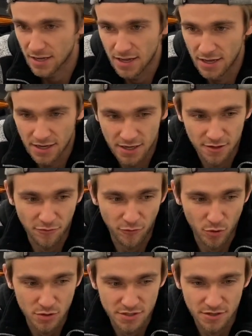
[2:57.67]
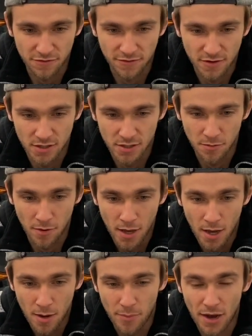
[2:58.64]
and 4 different
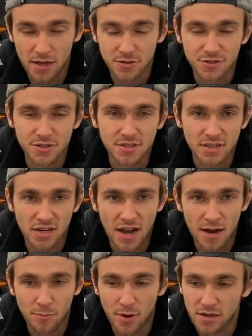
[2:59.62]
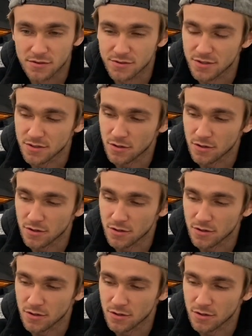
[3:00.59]
polishes and compounds.